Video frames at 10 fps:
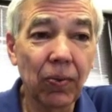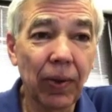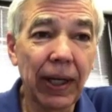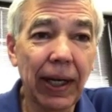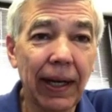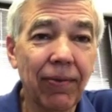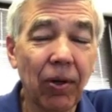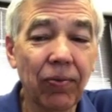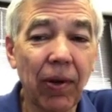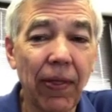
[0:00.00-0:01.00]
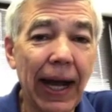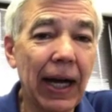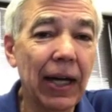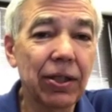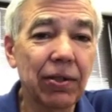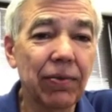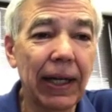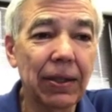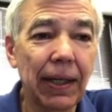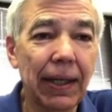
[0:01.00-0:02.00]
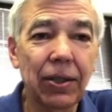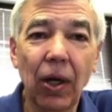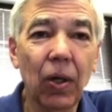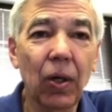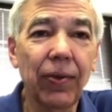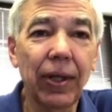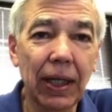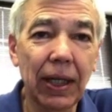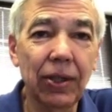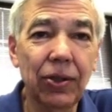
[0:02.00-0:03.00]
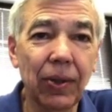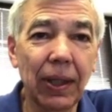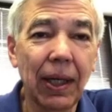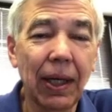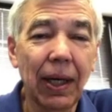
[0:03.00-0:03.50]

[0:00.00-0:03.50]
We have over 1,000 franchises all over the country,